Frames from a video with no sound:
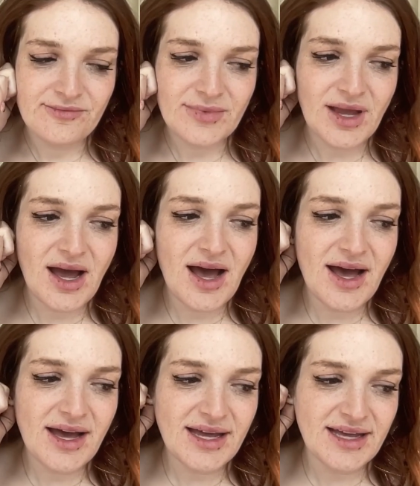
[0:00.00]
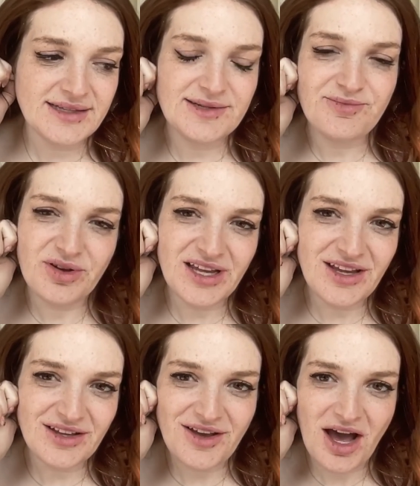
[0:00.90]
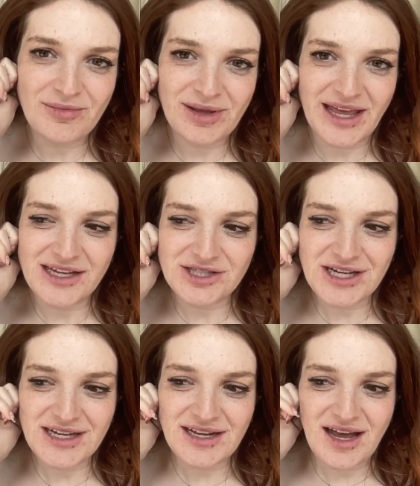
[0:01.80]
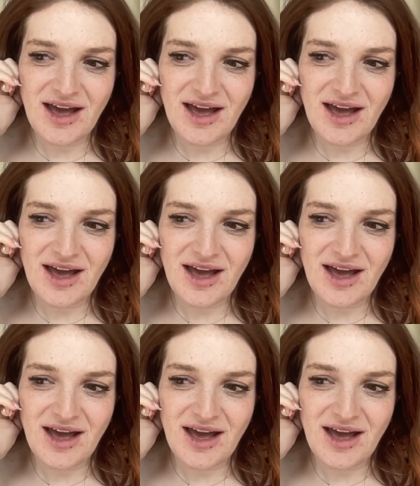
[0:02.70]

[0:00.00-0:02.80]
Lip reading: It's a pretty good combination.